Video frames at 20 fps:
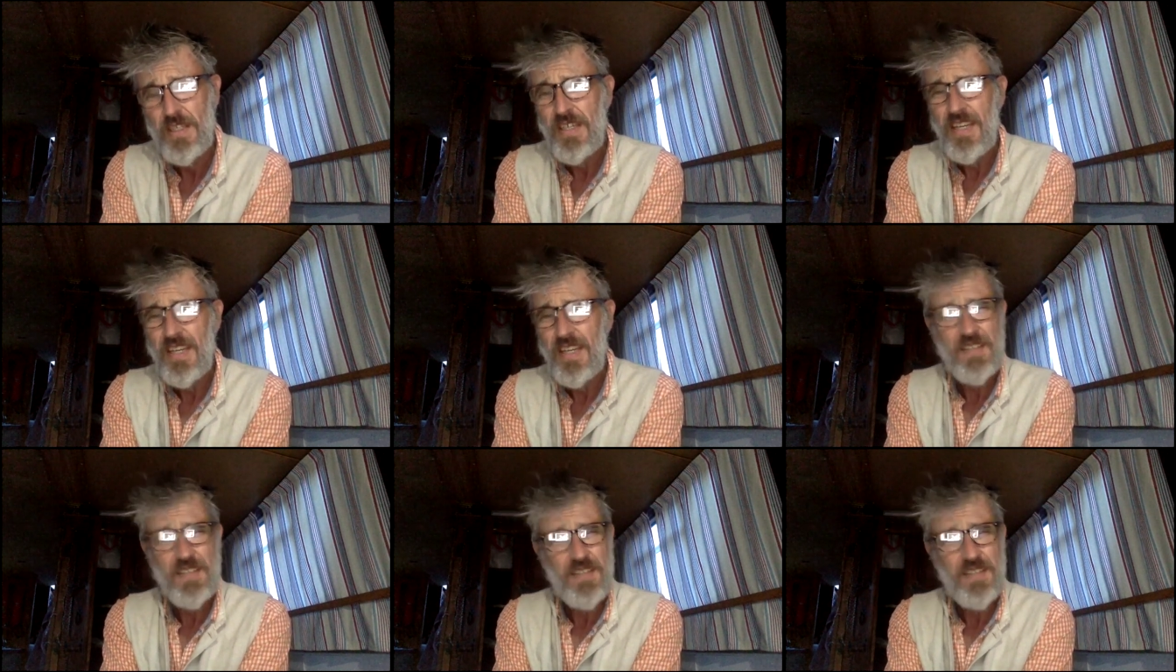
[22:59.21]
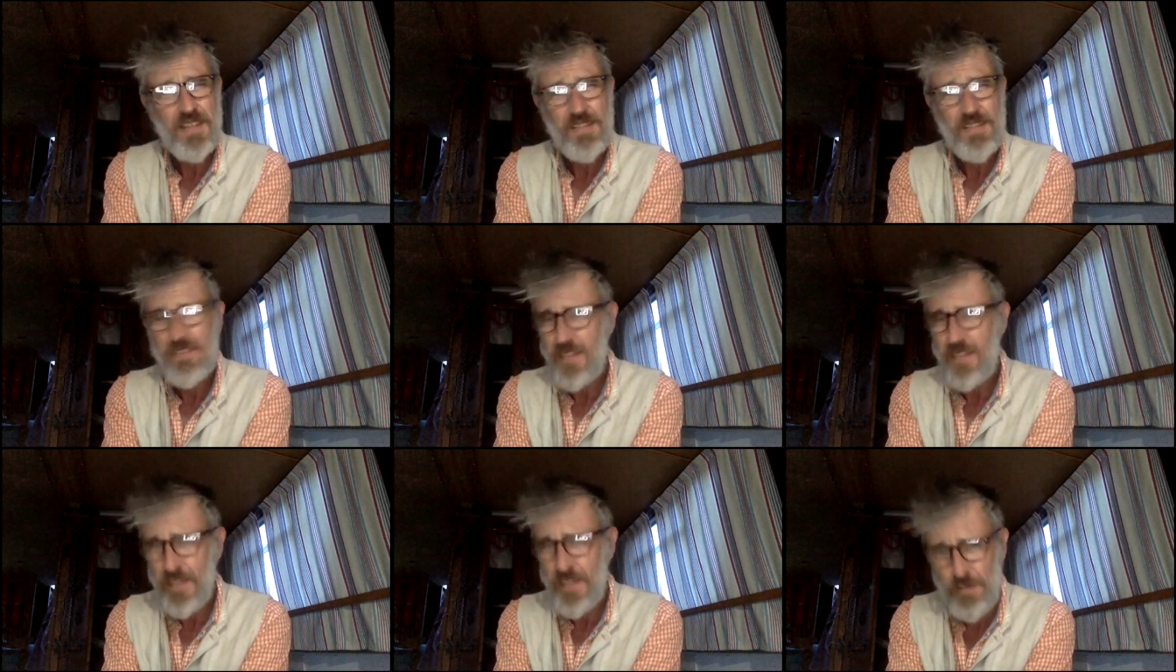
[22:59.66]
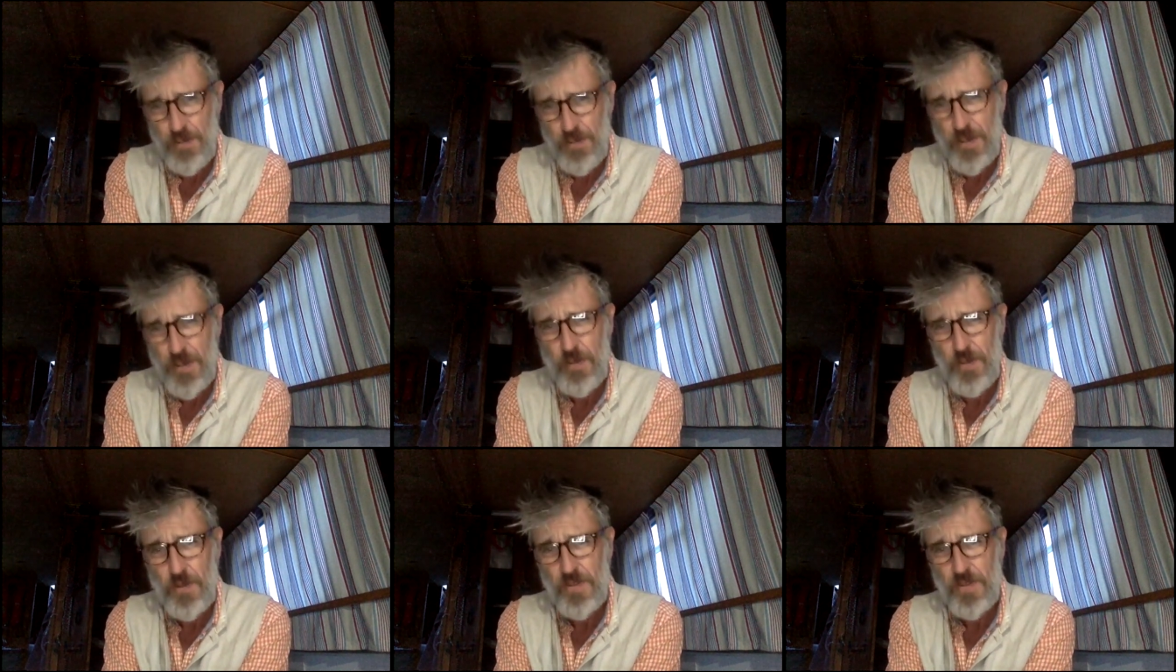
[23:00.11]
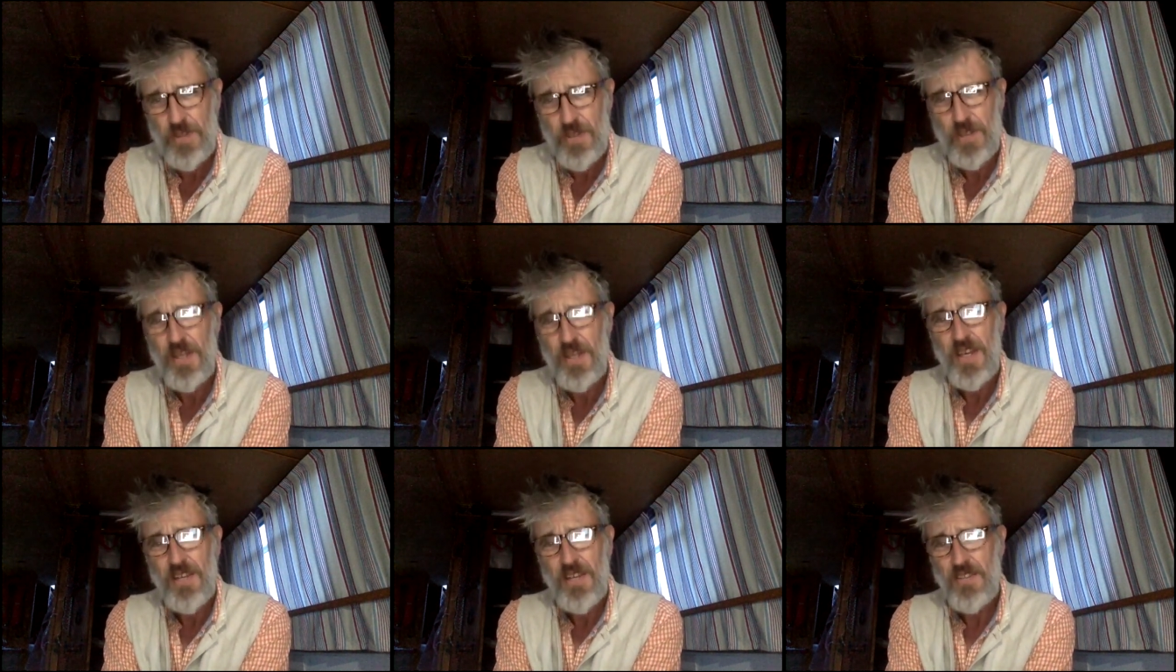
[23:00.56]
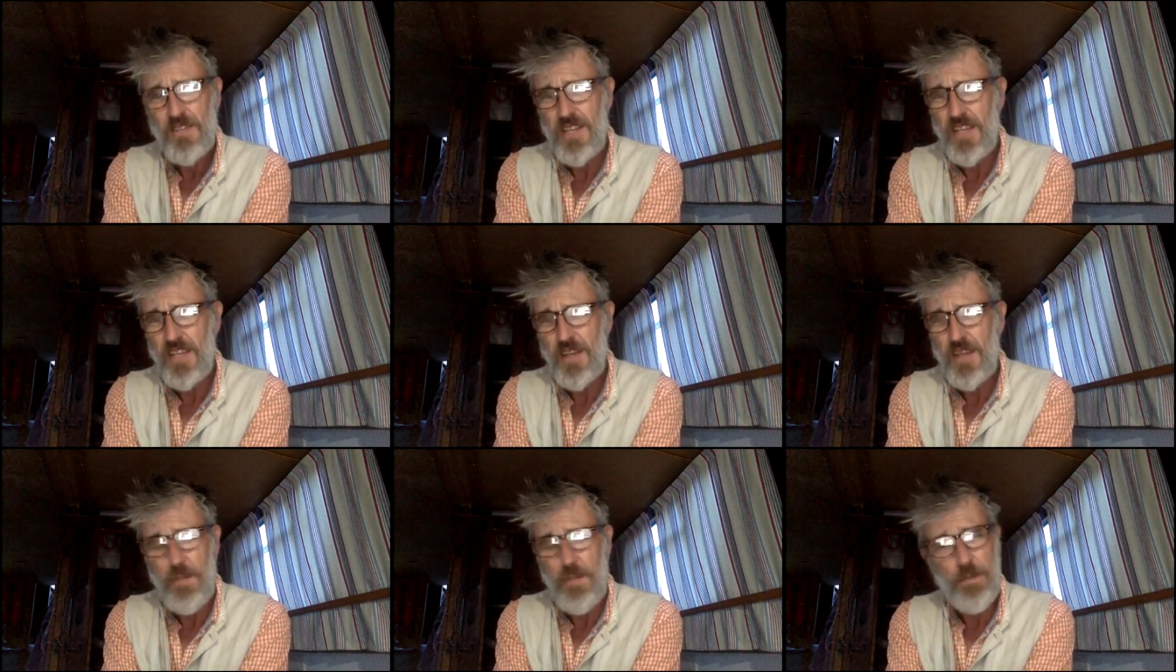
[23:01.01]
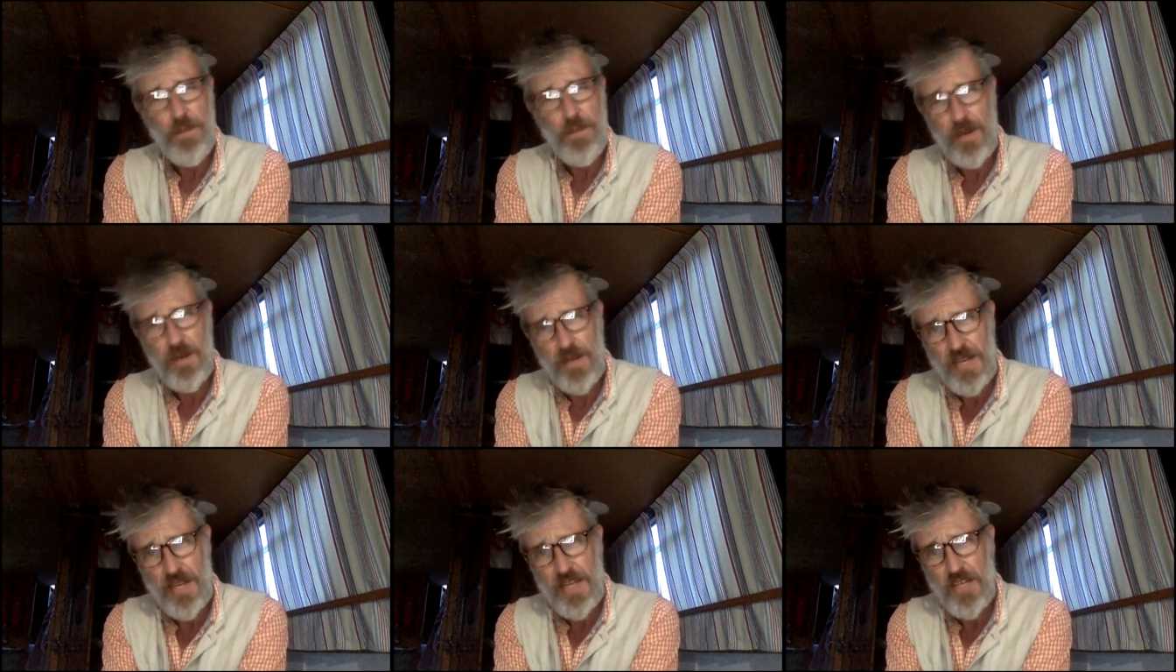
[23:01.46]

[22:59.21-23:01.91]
And they desperately want to take complete